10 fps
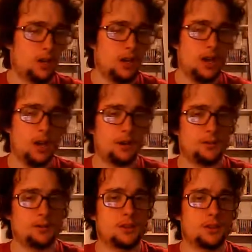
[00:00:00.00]
and I
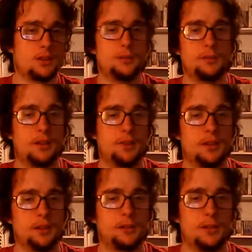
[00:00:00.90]
was looking at some of my
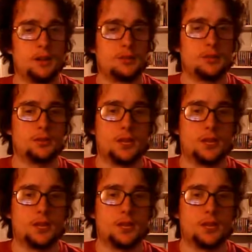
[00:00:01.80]
adventure modules.